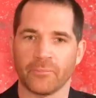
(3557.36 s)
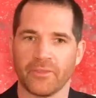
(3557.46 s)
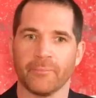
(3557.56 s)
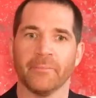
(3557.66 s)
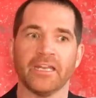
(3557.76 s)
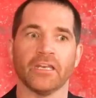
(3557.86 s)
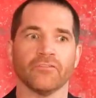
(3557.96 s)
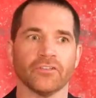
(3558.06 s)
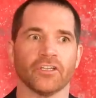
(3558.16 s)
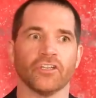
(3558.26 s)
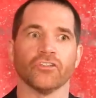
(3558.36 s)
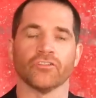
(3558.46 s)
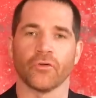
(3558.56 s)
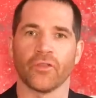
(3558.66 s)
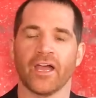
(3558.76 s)
something meaningful and
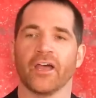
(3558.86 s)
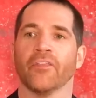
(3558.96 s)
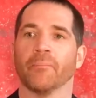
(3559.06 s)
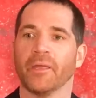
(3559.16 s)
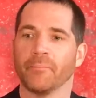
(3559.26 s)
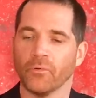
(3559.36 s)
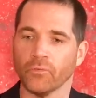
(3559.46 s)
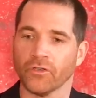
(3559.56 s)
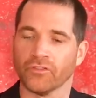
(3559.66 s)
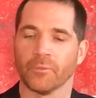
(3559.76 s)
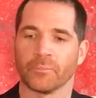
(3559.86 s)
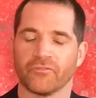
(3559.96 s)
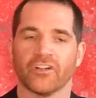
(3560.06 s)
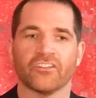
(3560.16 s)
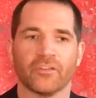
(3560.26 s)
useful that other people want, that
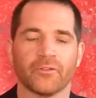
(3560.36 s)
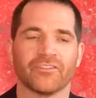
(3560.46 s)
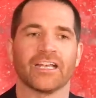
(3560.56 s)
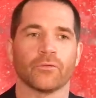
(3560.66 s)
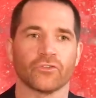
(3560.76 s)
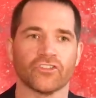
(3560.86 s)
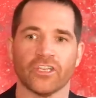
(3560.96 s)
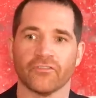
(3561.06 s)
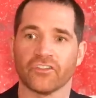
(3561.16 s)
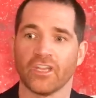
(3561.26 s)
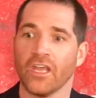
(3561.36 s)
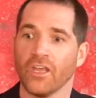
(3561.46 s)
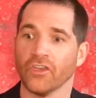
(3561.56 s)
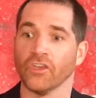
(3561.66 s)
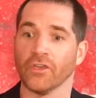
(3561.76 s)
provides them a value or service
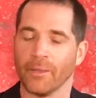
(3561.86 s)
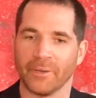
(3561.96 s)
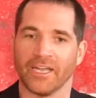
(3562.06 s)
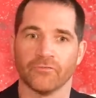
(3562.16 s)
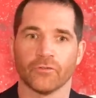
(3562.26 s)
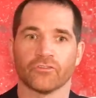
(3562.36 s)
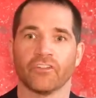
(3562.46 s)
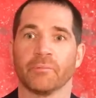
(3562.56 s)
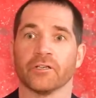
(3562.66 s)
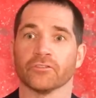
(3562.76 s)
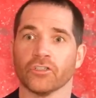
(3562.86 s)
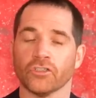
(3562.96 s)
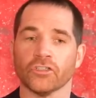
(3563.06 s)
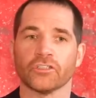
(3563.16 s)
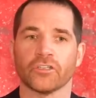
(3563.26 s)
that you get paid for to build a
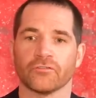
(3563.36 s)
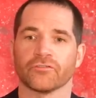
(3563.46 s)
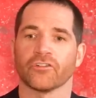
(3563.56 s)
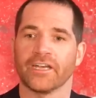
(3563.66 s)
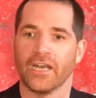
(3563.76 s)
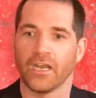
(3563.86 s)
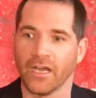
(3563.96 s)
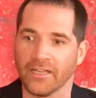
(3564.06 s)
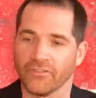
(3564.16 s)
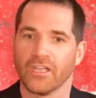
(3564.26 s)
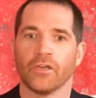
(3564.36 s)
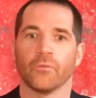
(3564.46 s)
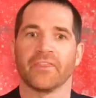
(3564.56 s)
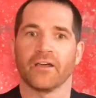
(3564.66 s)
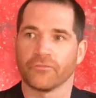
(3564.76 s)
good, free life
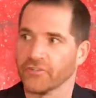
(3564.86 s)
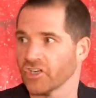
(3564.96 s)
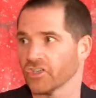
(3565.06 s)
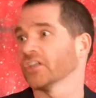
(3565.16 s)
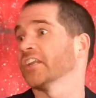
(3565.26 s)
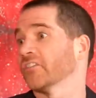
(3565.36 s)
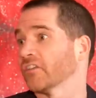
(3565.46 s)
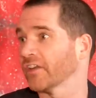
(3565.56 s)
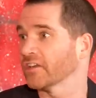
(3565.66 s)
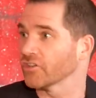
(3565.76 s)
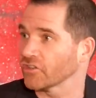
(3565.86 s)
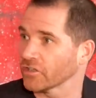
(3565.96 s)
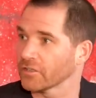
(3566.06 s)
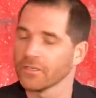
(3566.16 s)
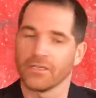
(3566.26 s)
without friction and intervention.